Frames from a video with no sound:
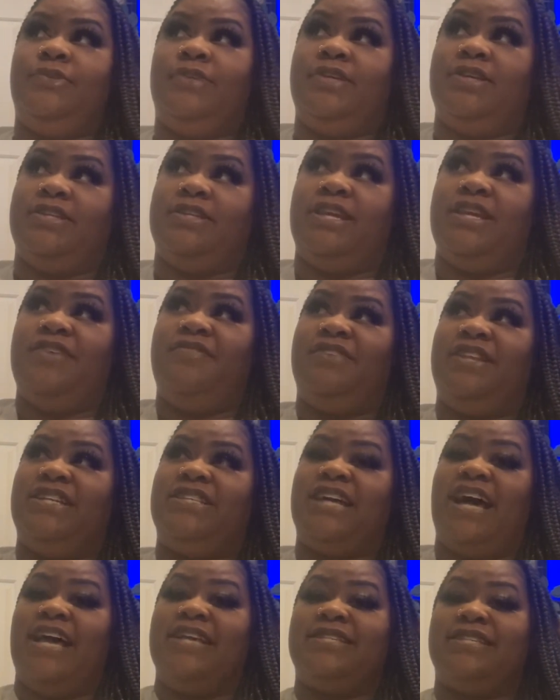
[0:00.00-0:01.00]
They even like
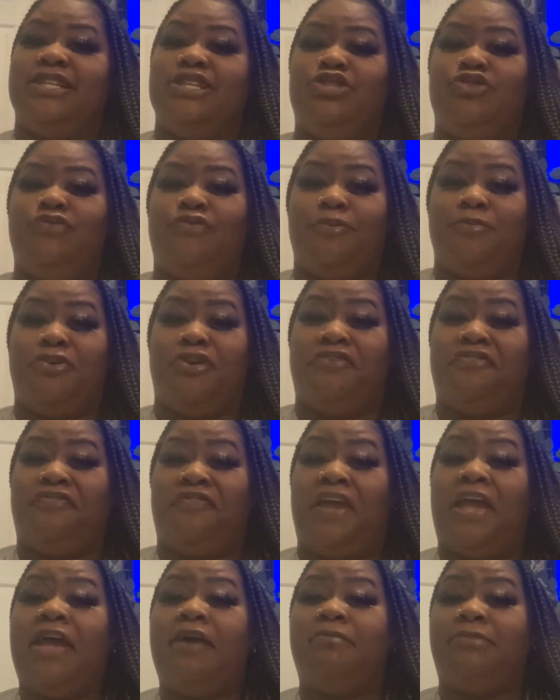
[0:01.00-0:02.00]
to isolate you from your
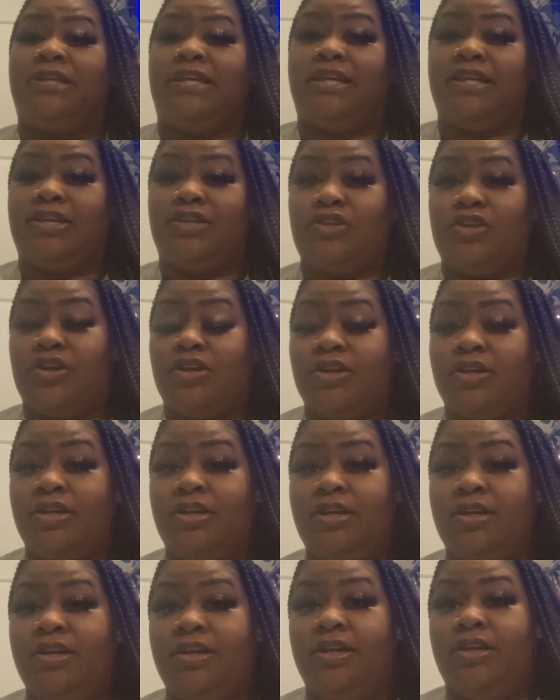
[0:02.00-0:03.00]
family and your
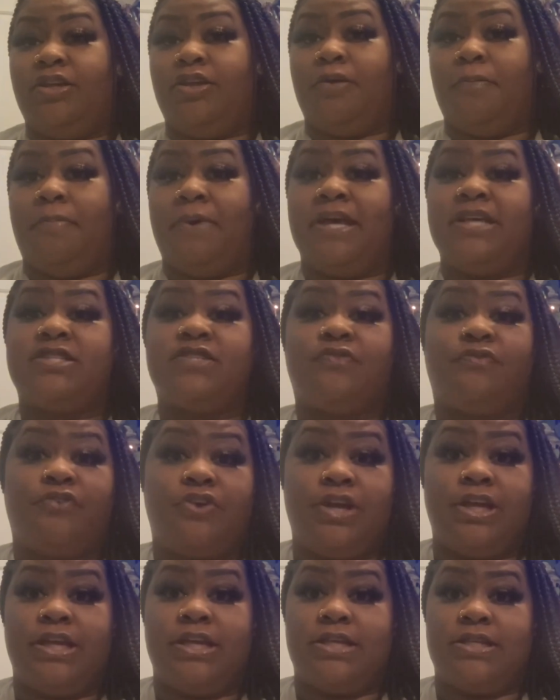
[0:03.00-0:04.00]
best
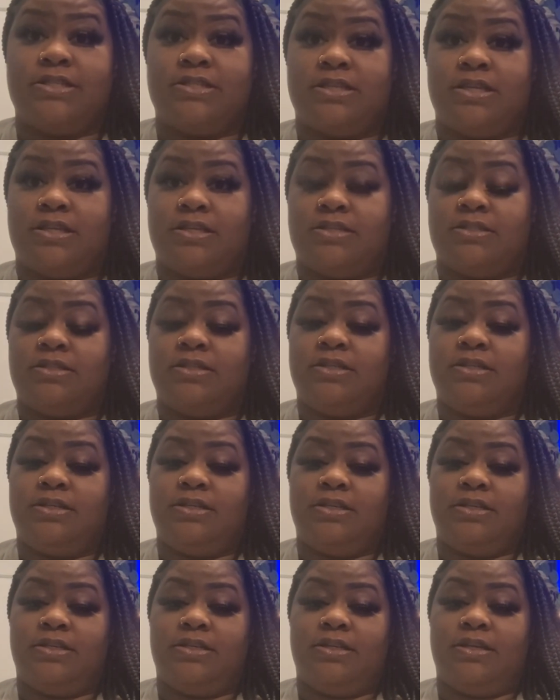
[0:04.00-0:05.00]
friends
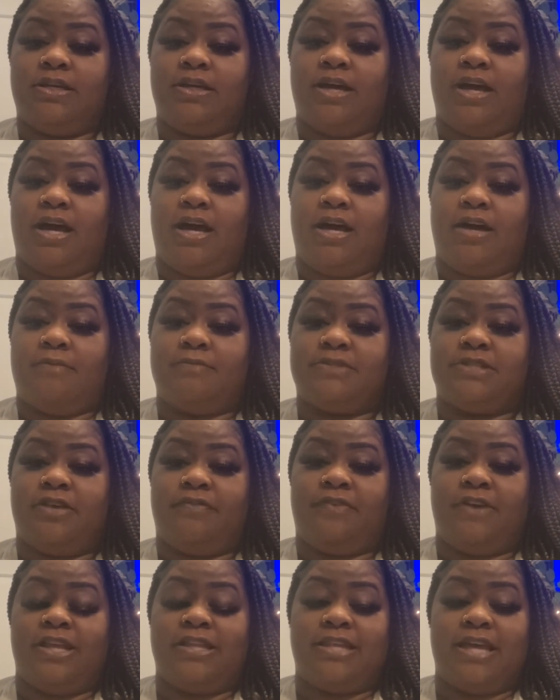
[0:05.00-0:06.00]
and
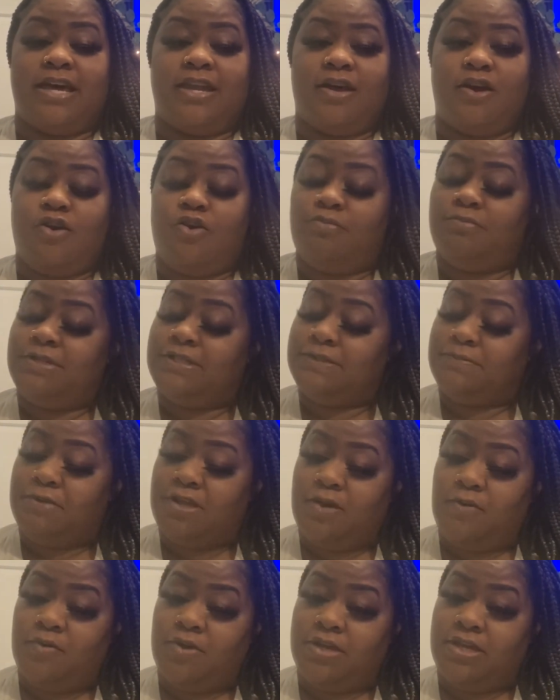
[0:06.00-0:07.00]
stuff like that. I hope this
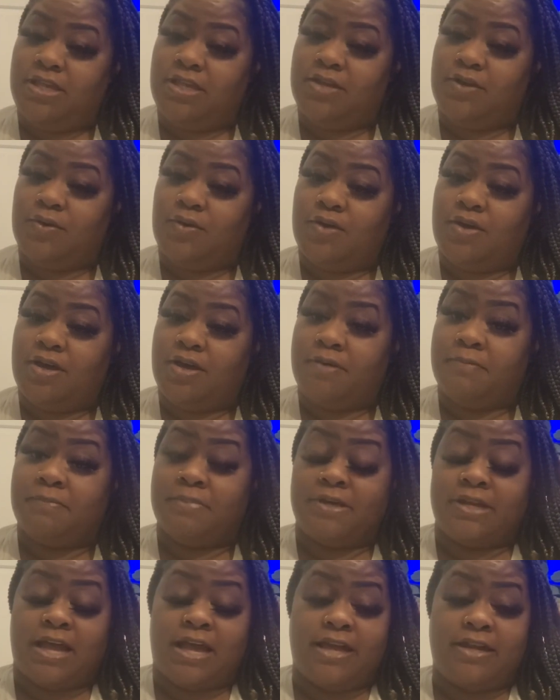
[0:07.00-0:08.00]
man wasn't hitting on her,
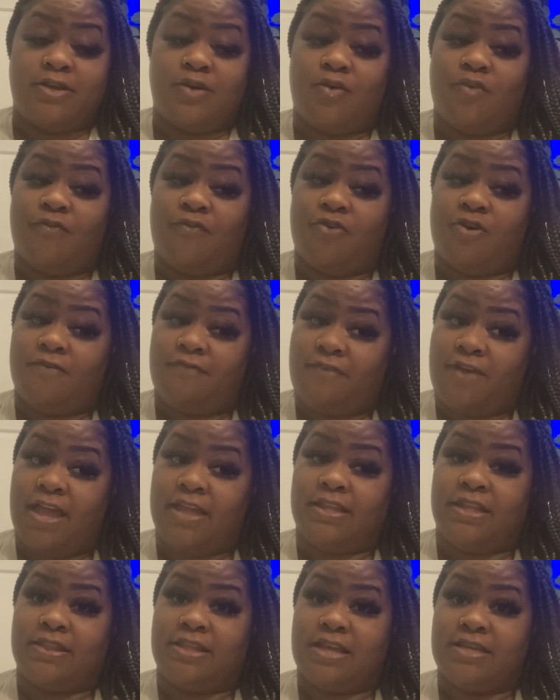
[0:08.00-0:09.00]
but I know for a
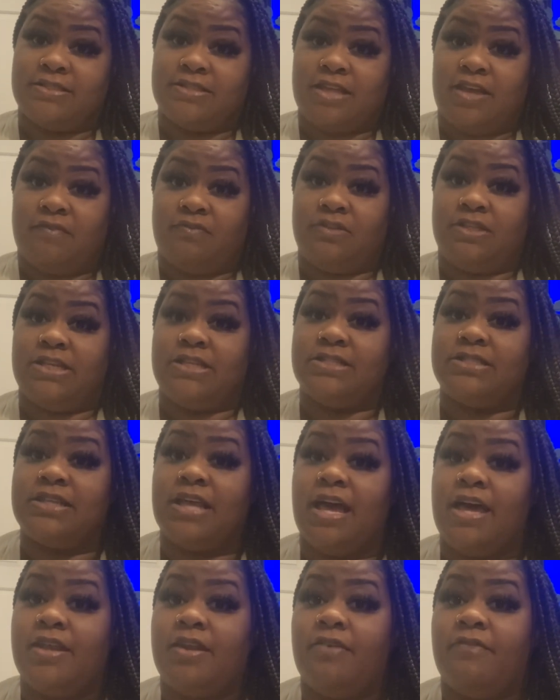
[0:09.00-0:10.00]
fact that that's definitely a
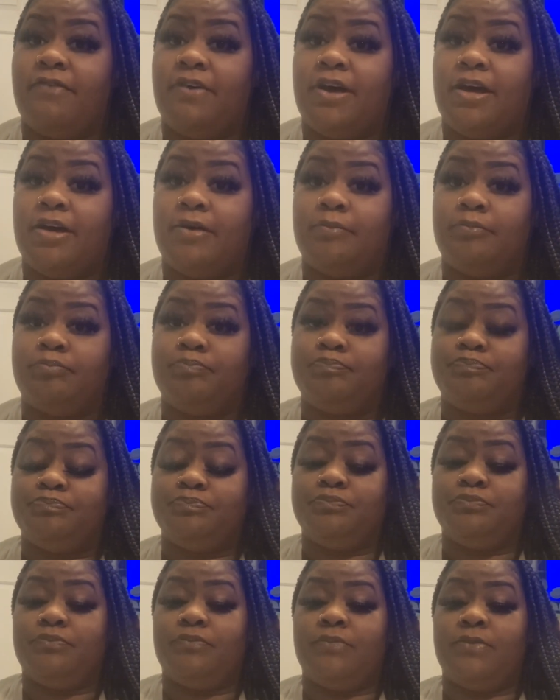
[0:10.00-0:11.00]
sign of
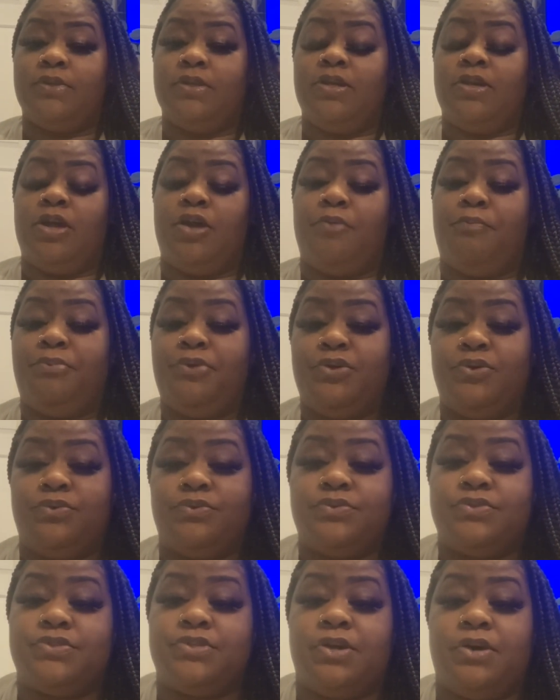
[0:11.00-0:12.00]

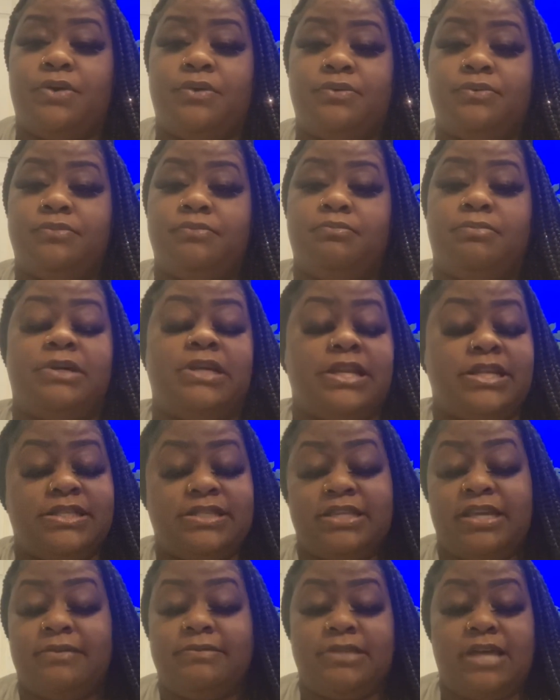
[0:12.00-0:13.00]
abuse. So. But at the
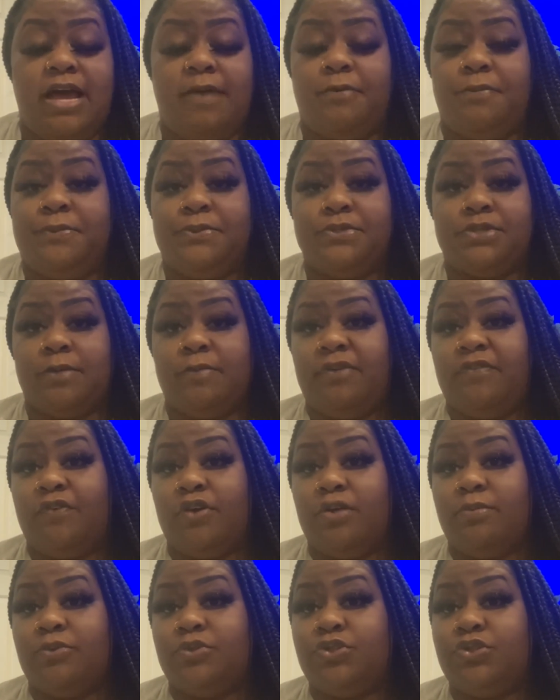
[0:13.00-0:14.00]
same time, abuse can be
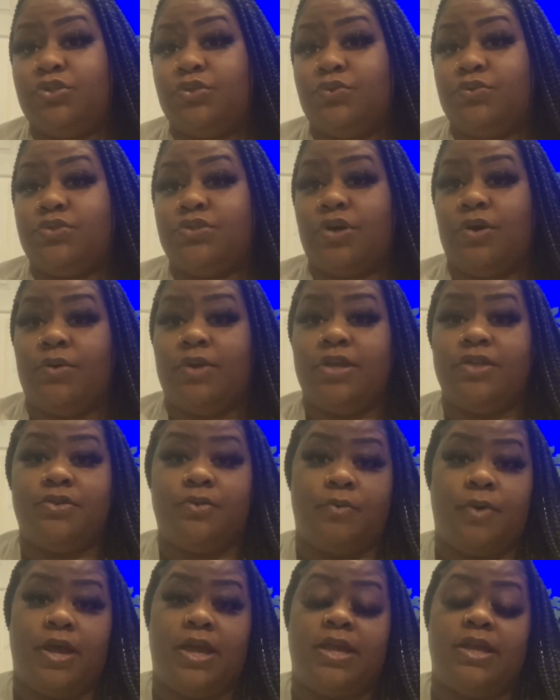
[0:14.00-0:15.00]
verbal too. So either
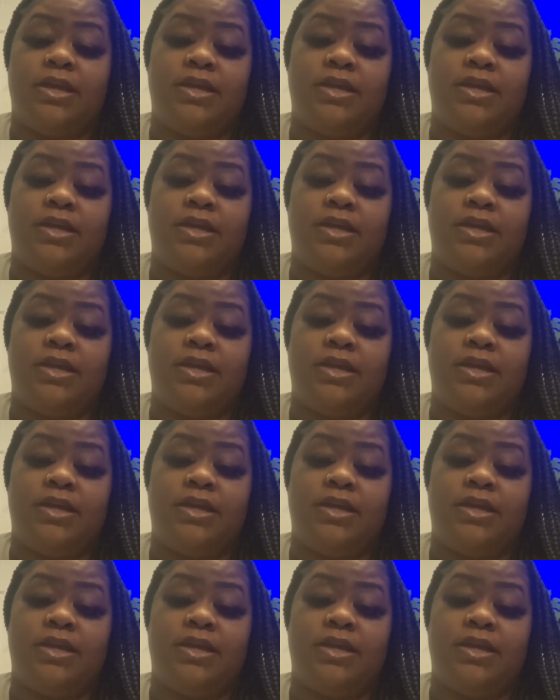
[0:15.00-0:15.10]
way.